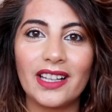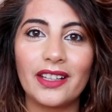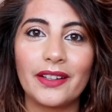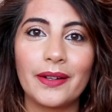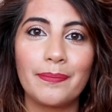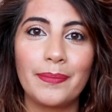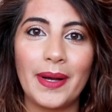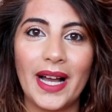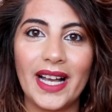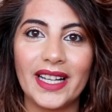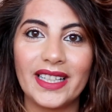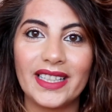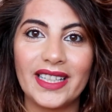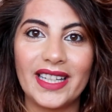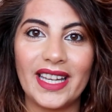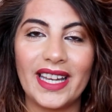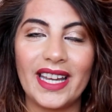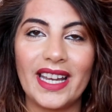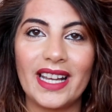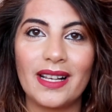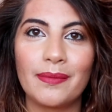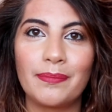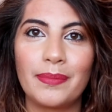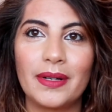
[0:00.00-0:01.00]
a lot of
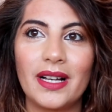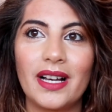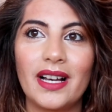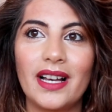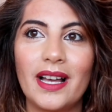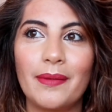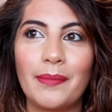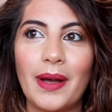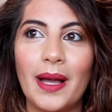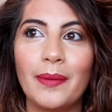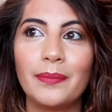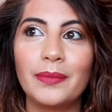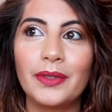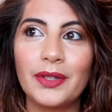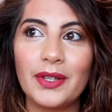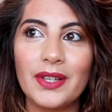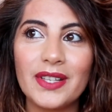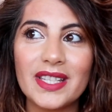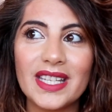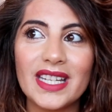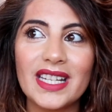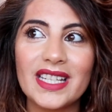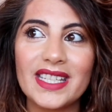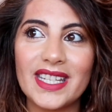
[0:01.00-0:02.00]
banging, but um, I'm
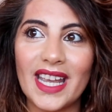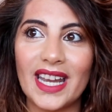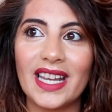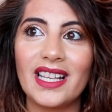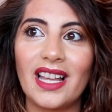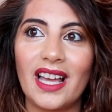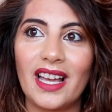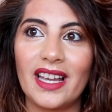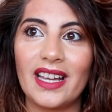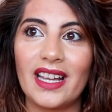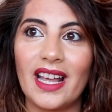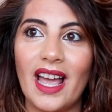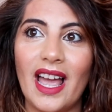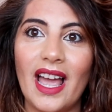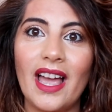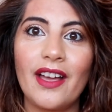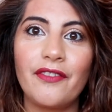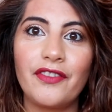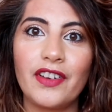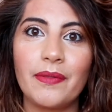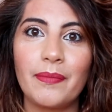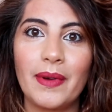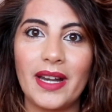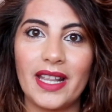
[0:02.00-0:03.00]
losing daylight
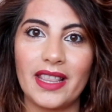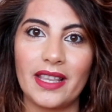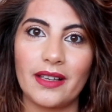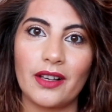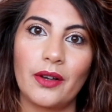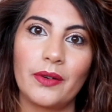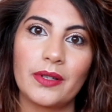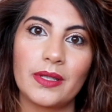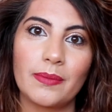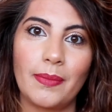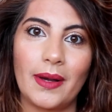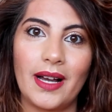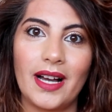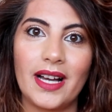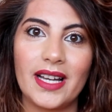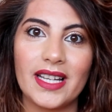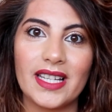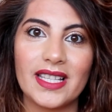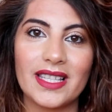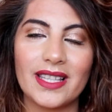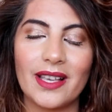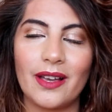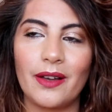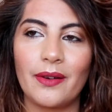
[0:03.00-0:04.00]
every minute that goes
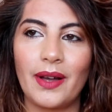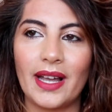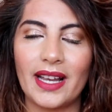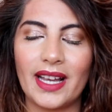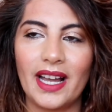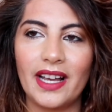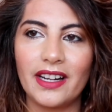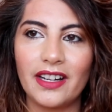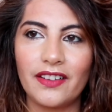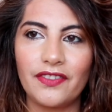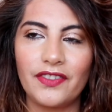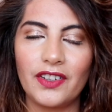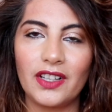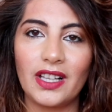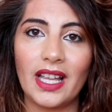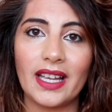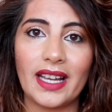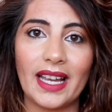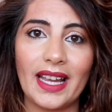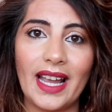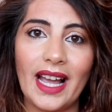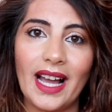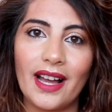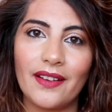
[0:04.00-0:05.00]
by, so I kind of feel
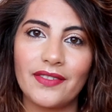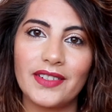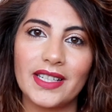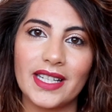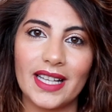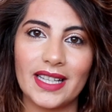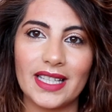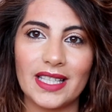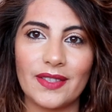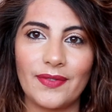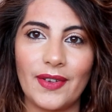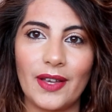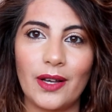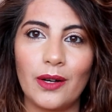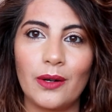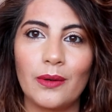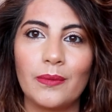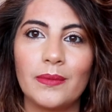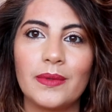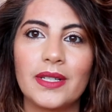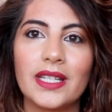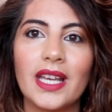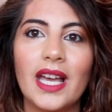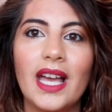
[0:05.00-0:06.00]
like I have to get this
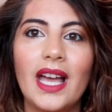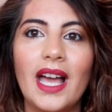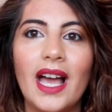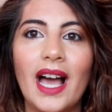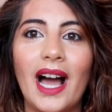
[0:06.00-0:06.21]
filmed.